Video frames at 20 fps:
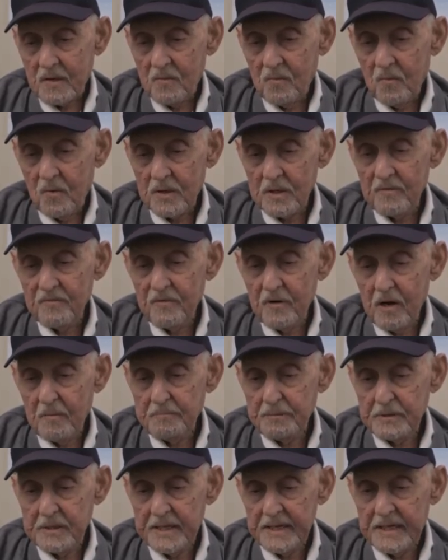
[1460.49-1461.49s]
one of our
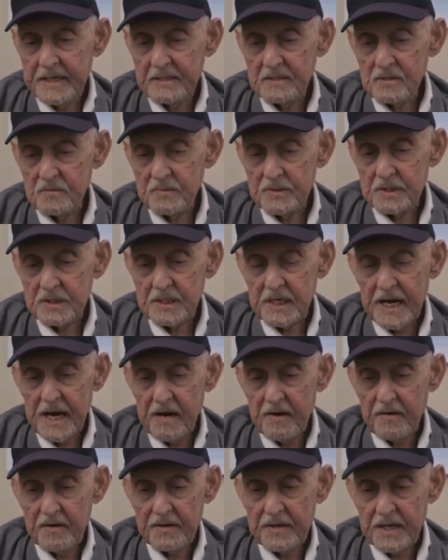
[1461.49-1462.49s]
planes was
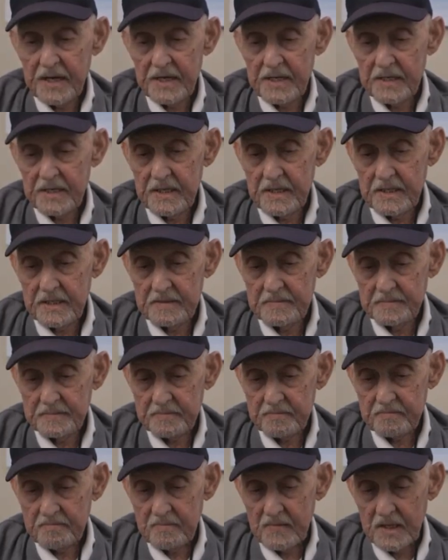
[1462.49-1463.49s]
carrying a
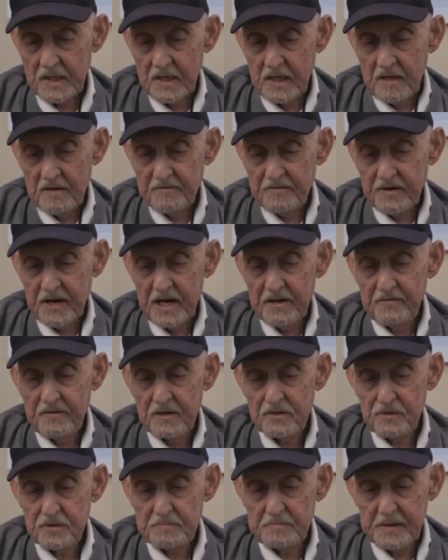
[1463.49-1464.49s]

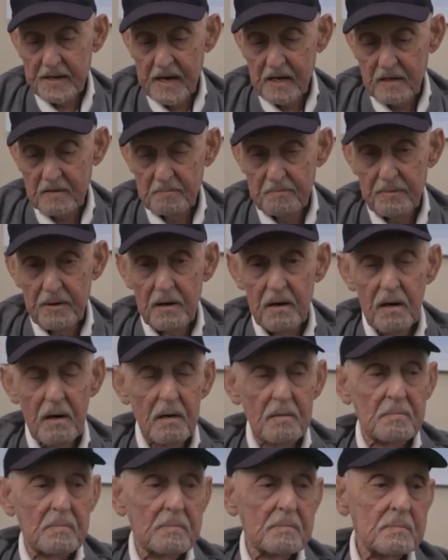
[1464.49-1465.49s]
500-pound uh,
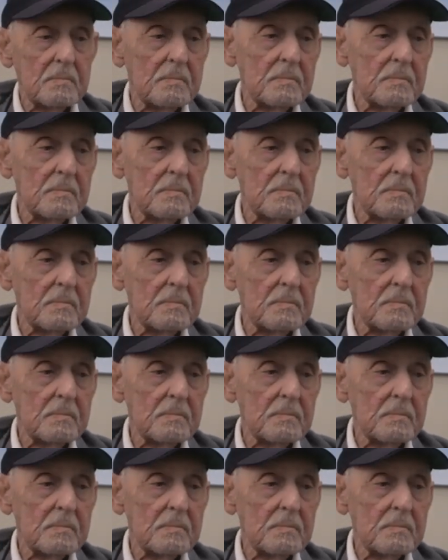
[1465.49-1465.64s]
bomb